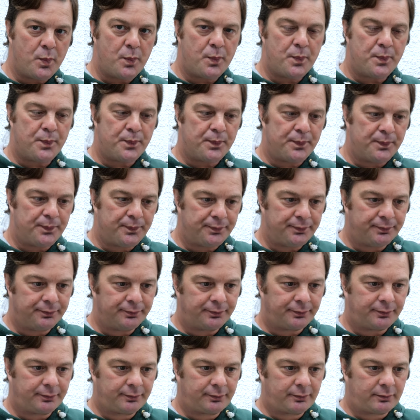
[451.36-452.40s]

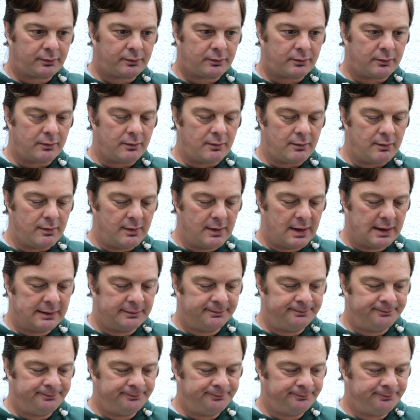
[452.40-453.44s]

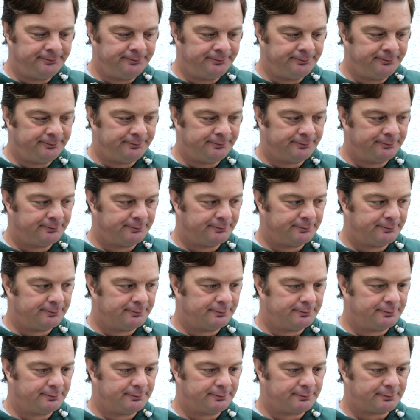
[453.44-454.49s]

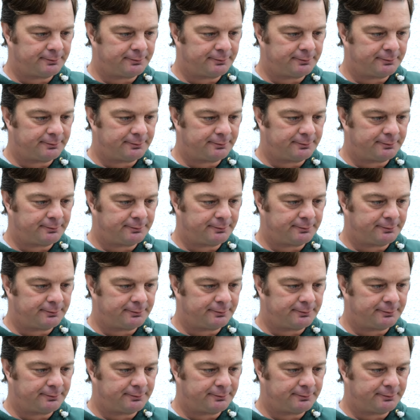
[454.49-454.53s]
(silence)